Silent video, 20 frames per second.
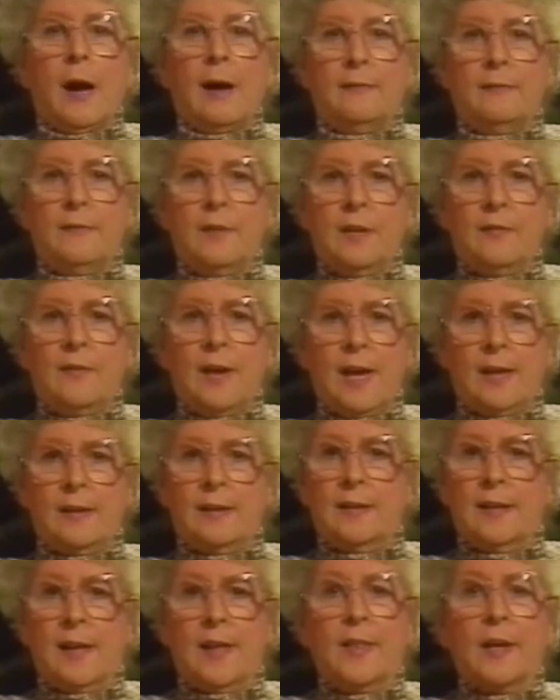I've never
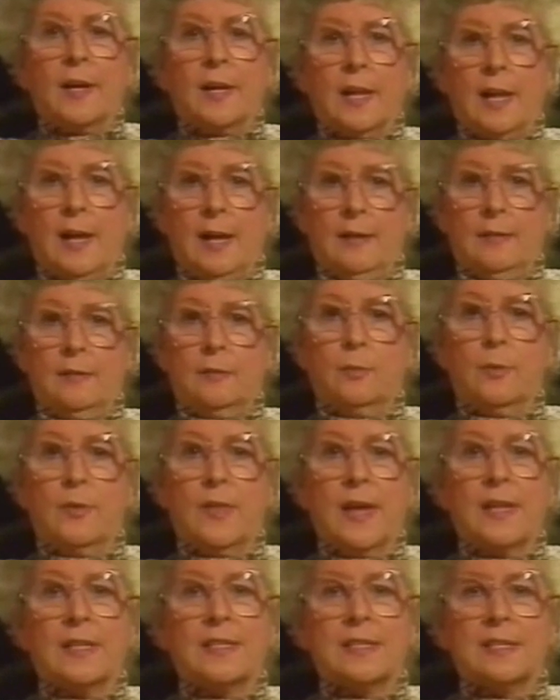had another client
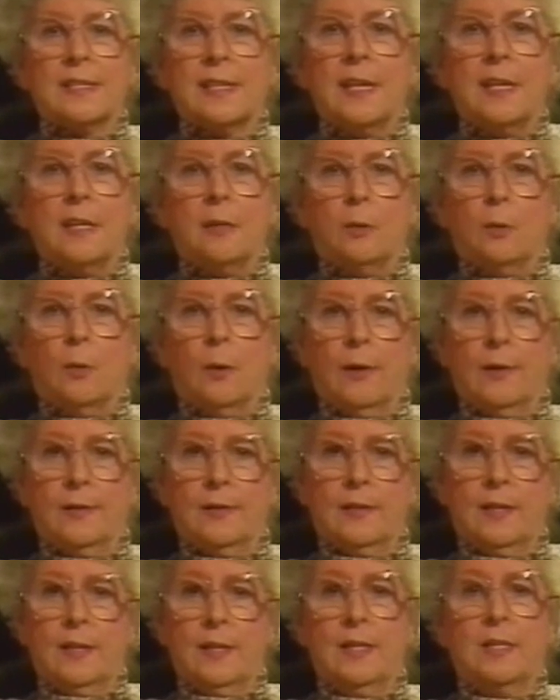with that seed
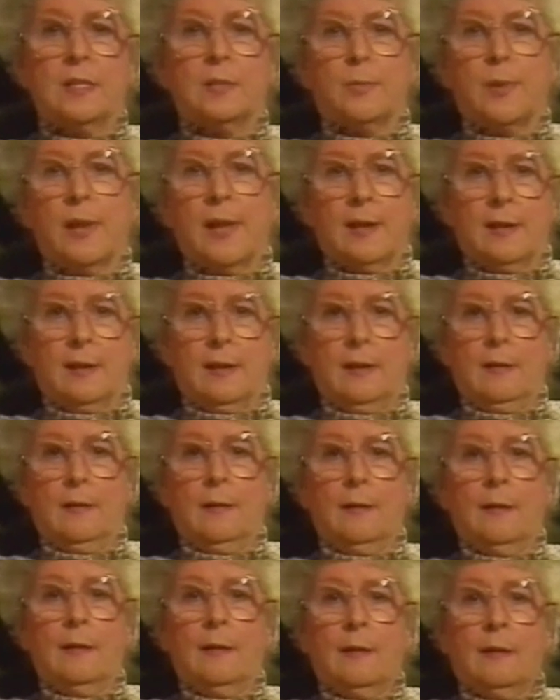quality in his
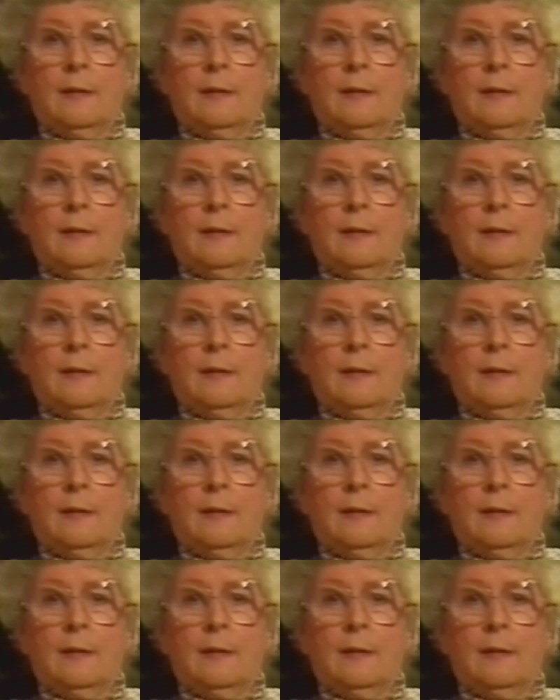playing.